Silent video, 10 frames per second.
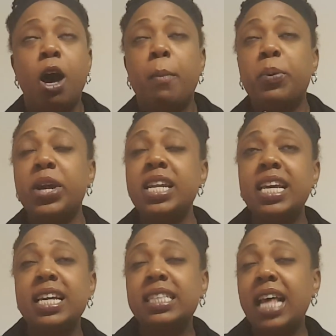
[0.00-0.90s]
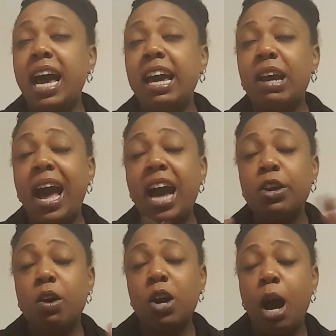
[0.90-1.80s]
Brittany is like, how
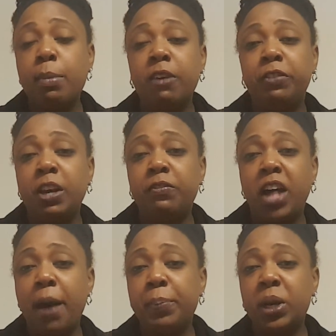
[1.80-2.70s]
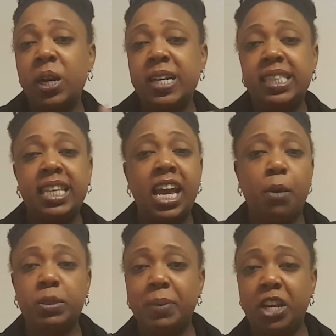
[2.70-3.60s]
you gonna call me a flip-flopper and say
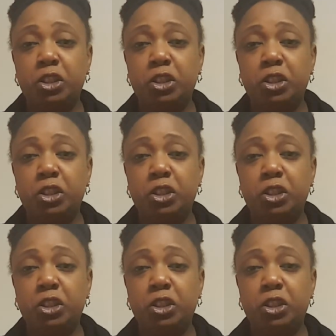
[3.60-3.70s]
I was being